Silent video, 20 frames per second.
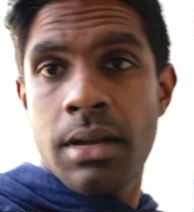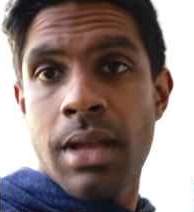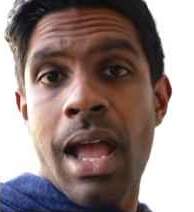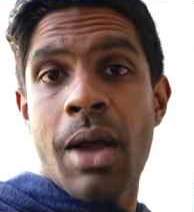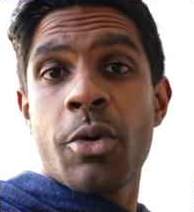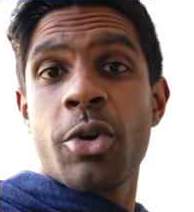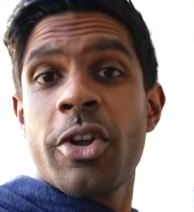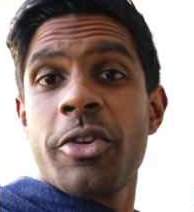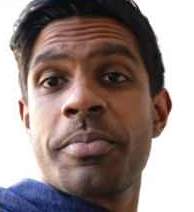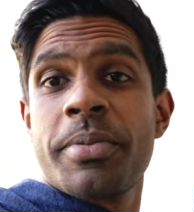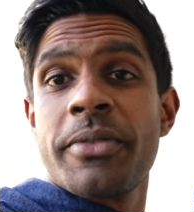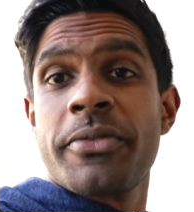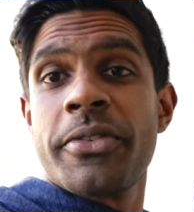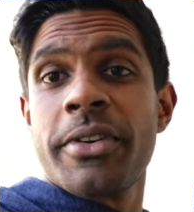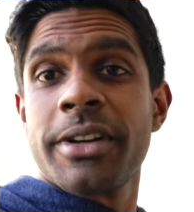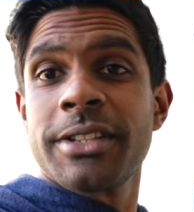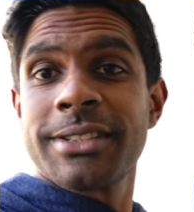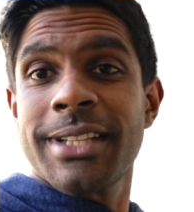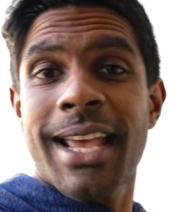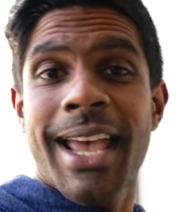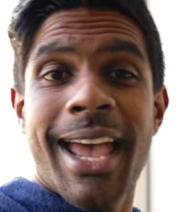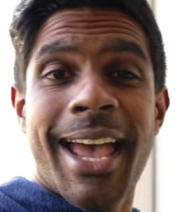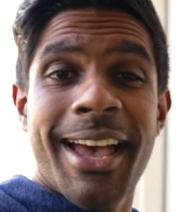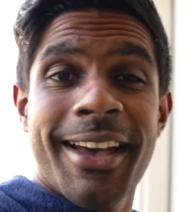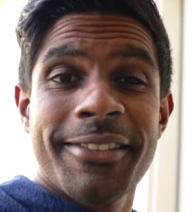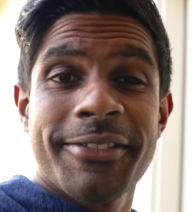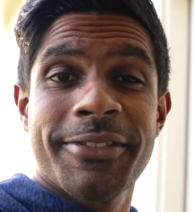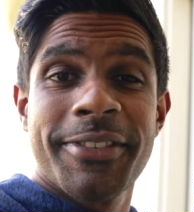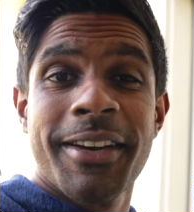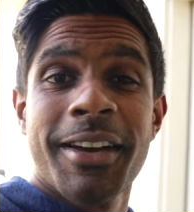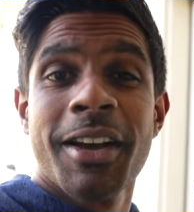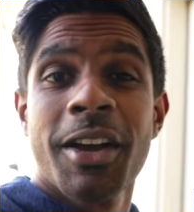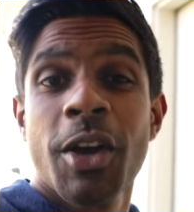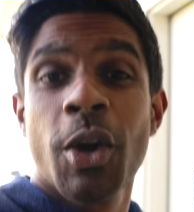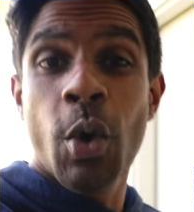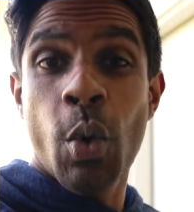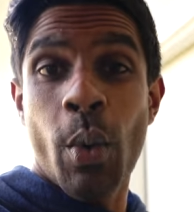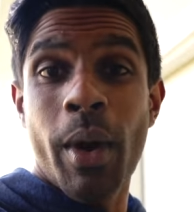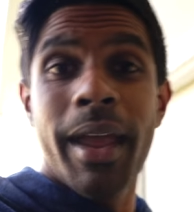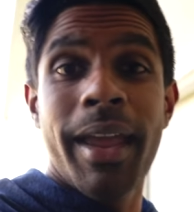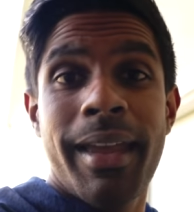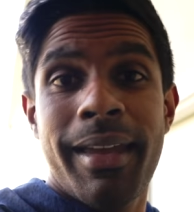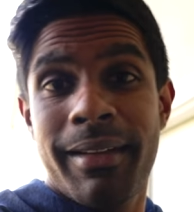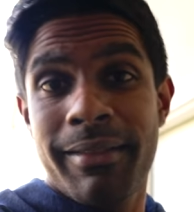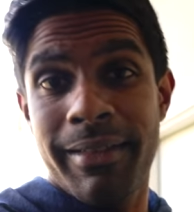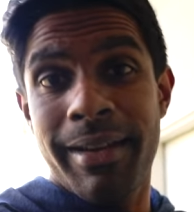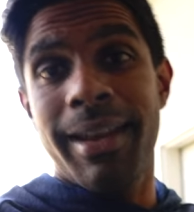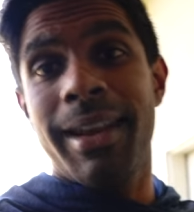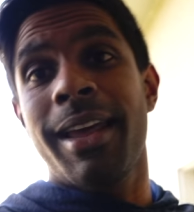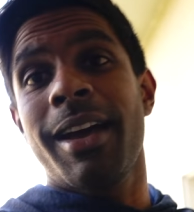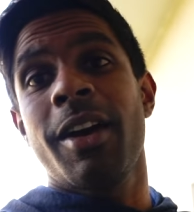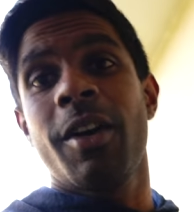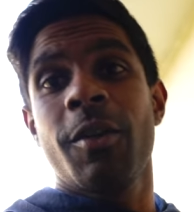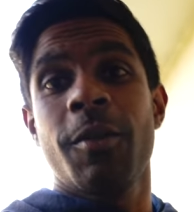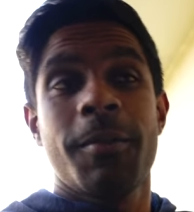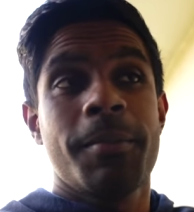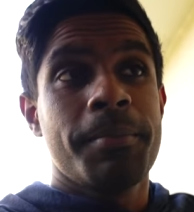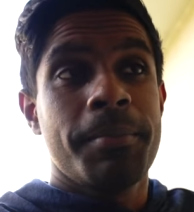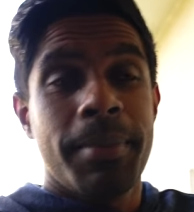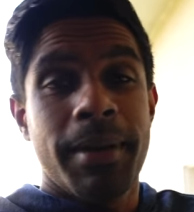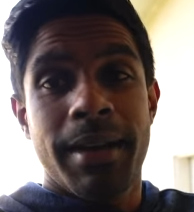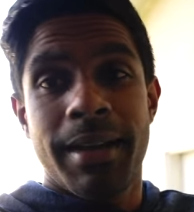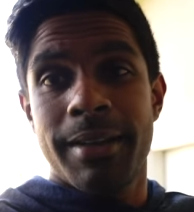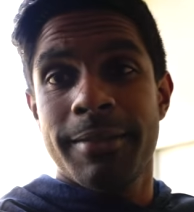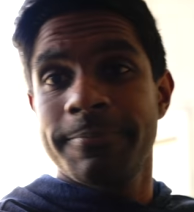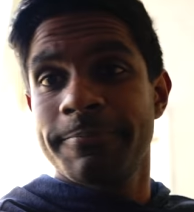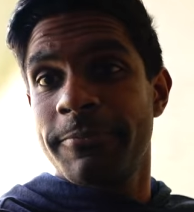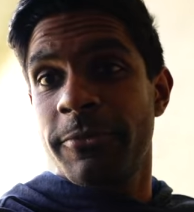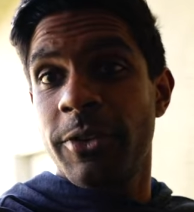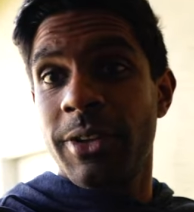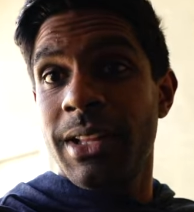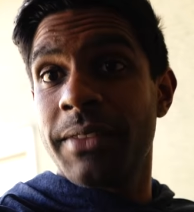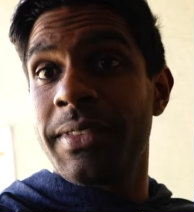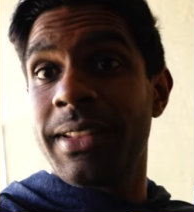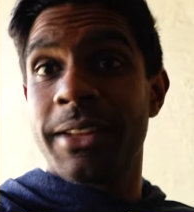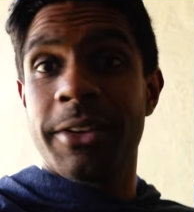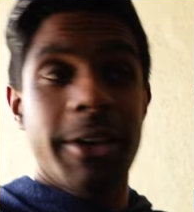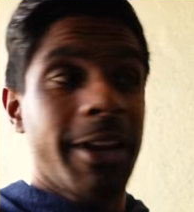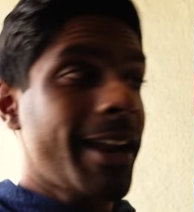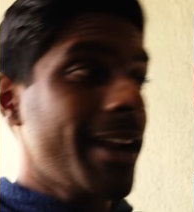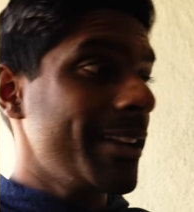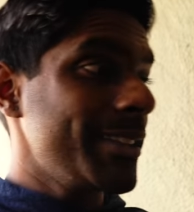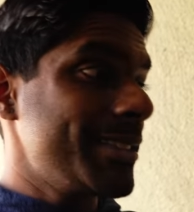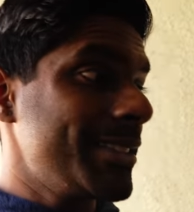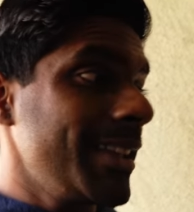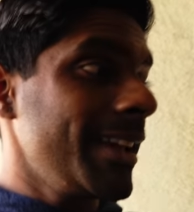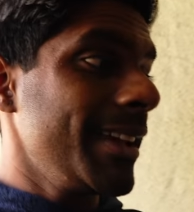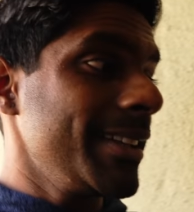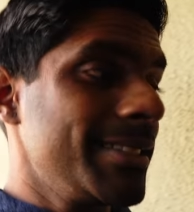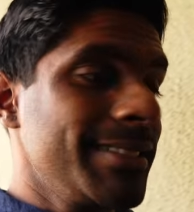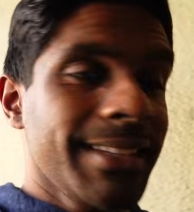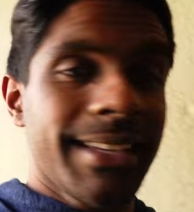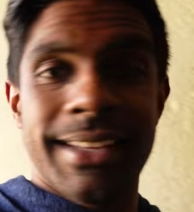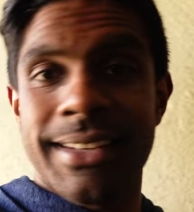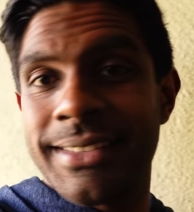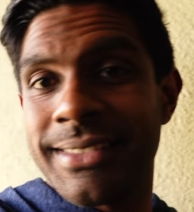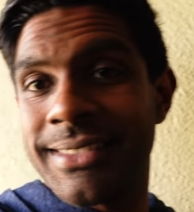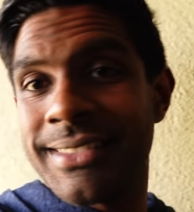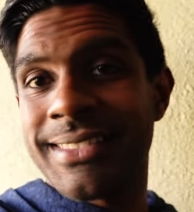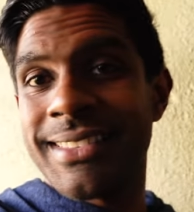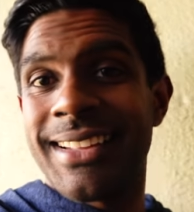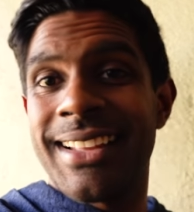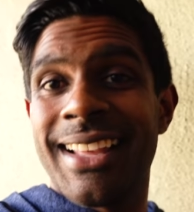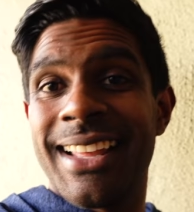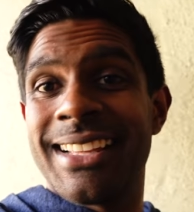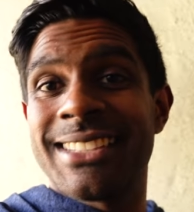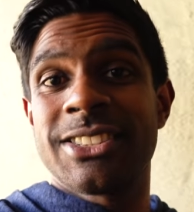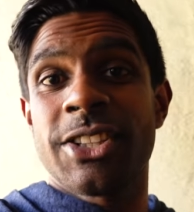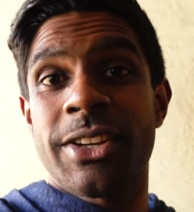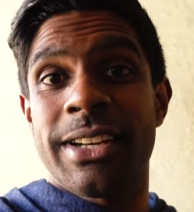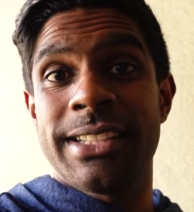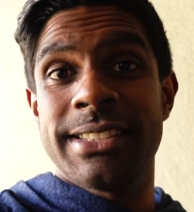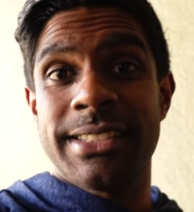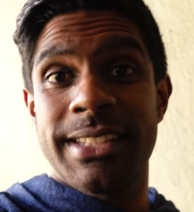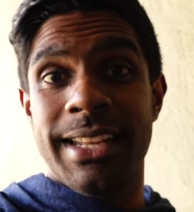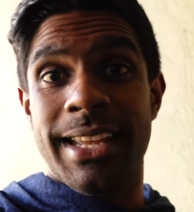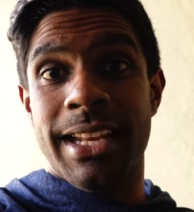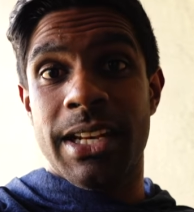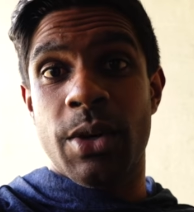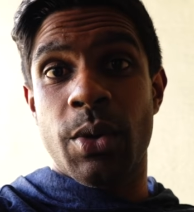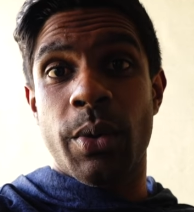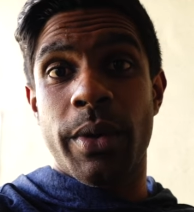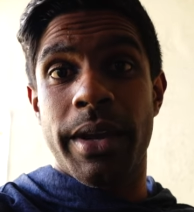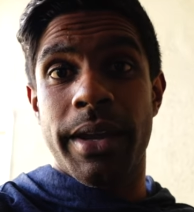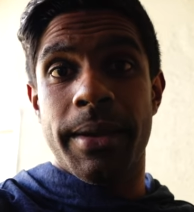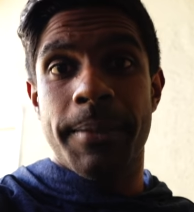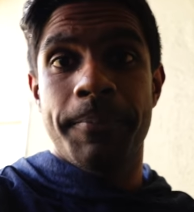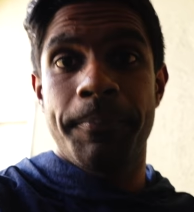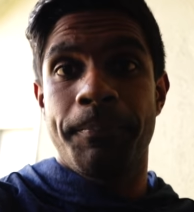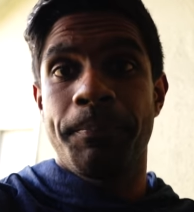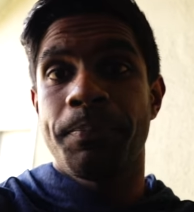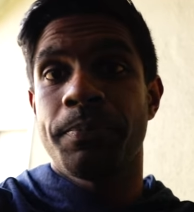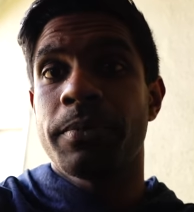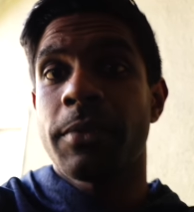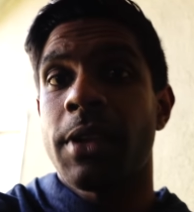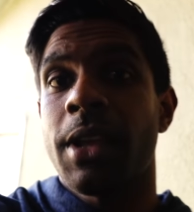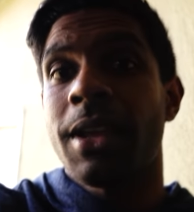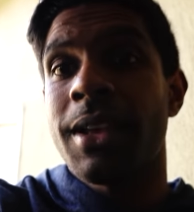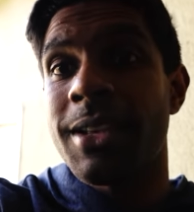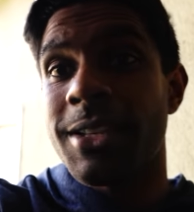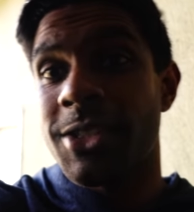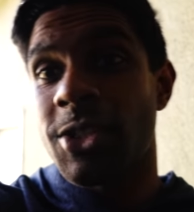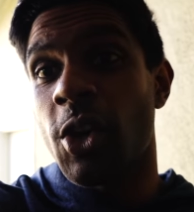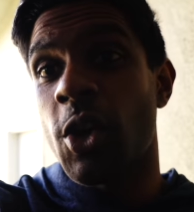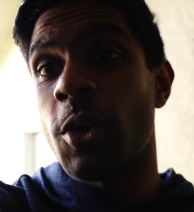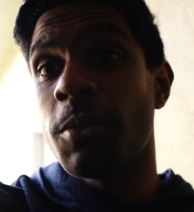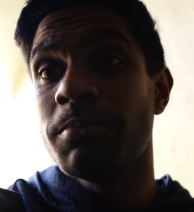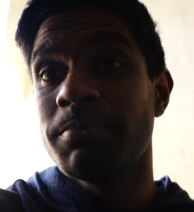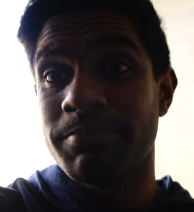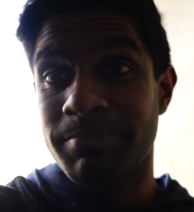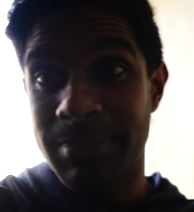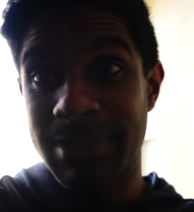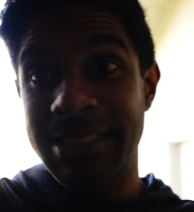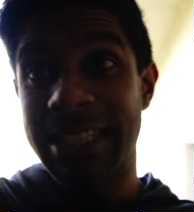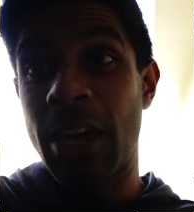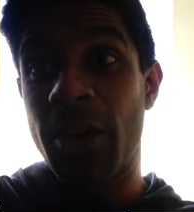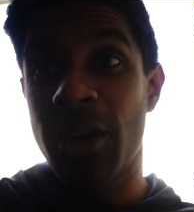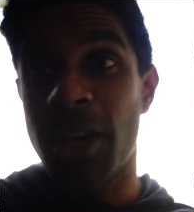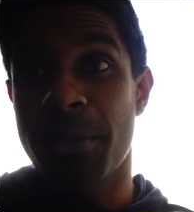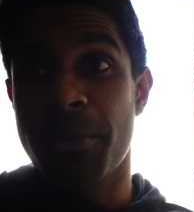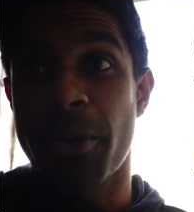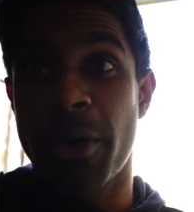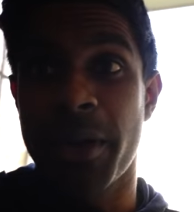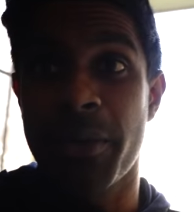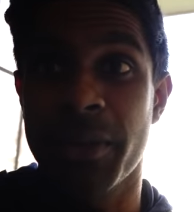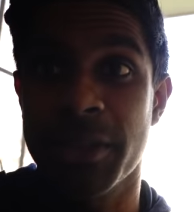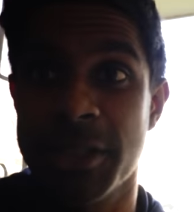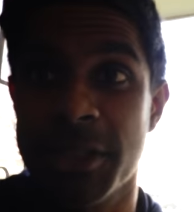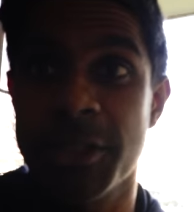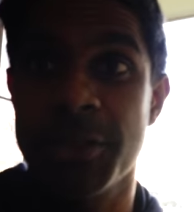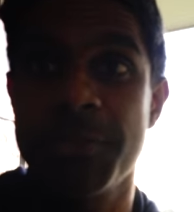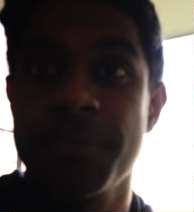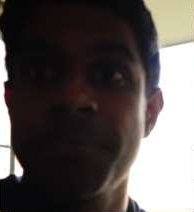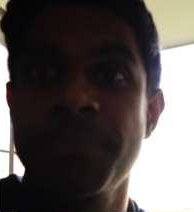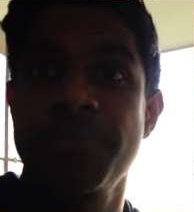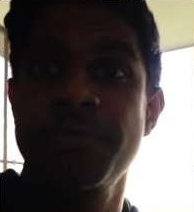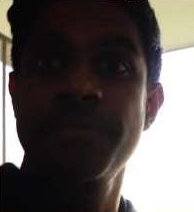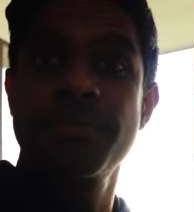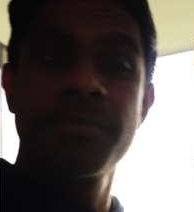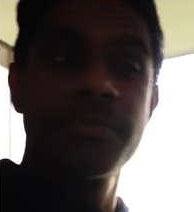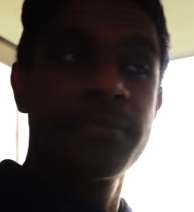I would have preferred to have kueh right now, but we live in the United States and it's not easy to get kueh. So sourdough bread will do. Yes.